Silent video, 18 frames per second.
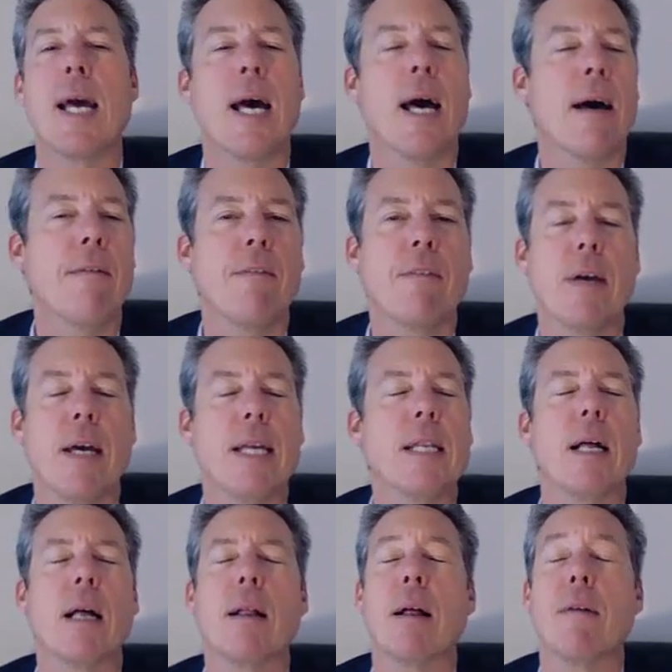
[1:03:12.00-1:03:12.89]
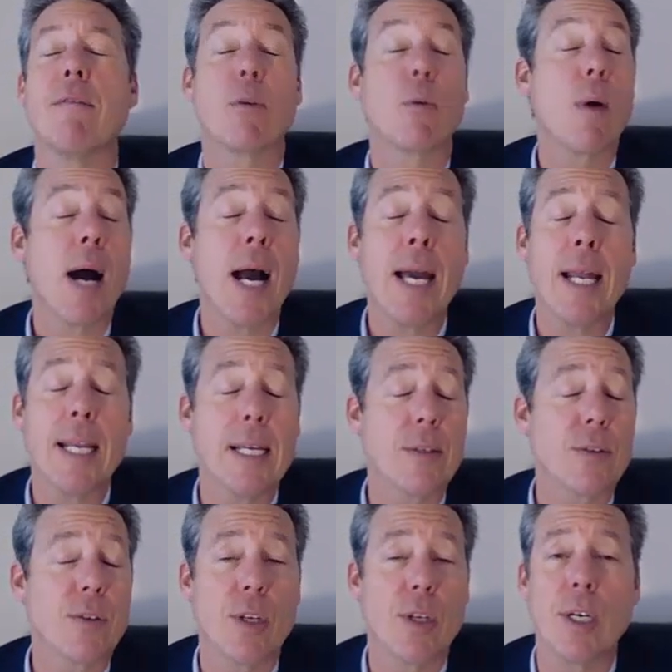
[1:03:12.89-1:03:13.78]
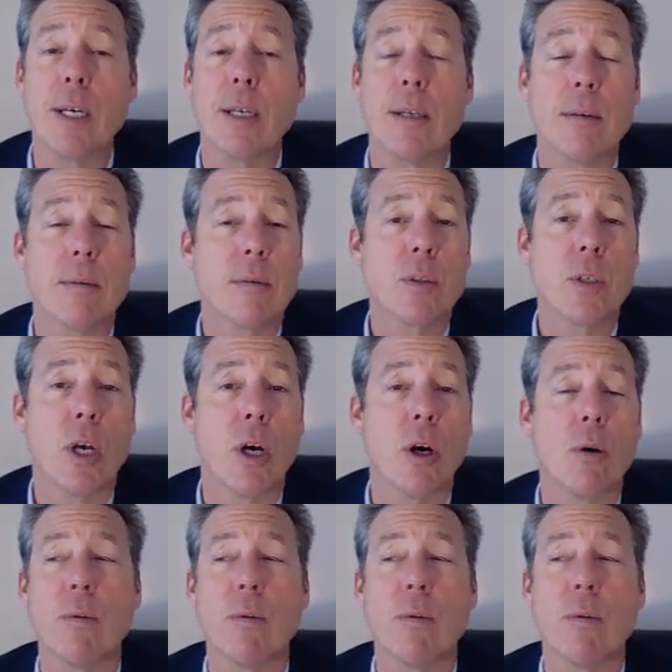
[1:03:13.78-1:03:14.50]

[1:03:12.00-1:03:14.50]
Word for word: you want to have, and a variety is good.